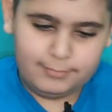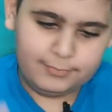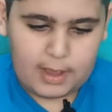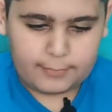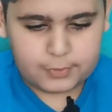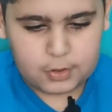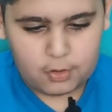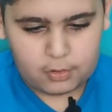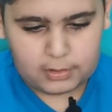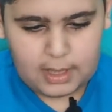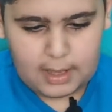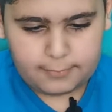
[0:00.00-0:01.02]
We have
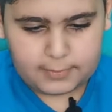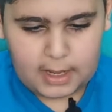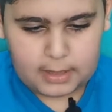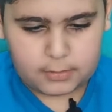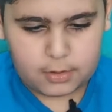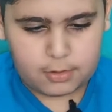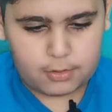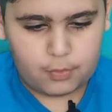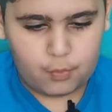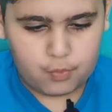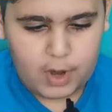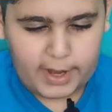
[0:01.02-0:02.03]
turn left and
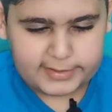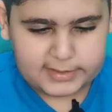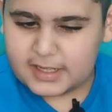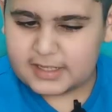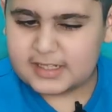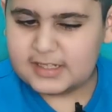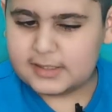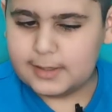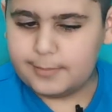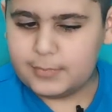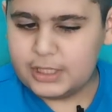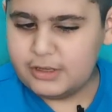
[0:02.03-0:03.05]
turn right. This is the
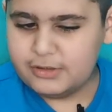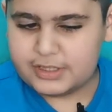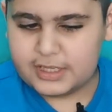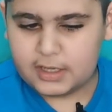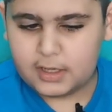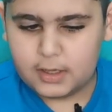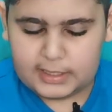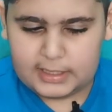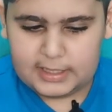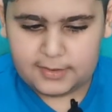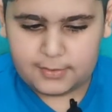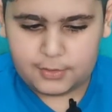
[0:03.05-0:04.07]
music. Can
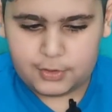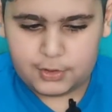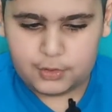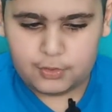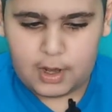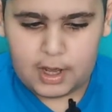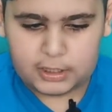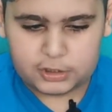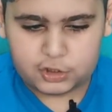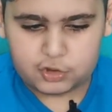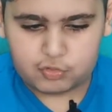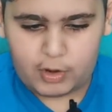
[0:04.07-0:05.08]
either do a
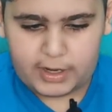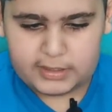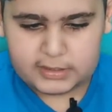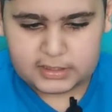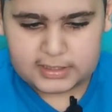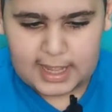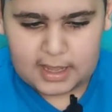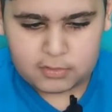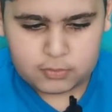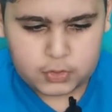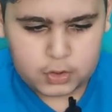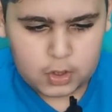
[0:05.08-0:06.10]
train sound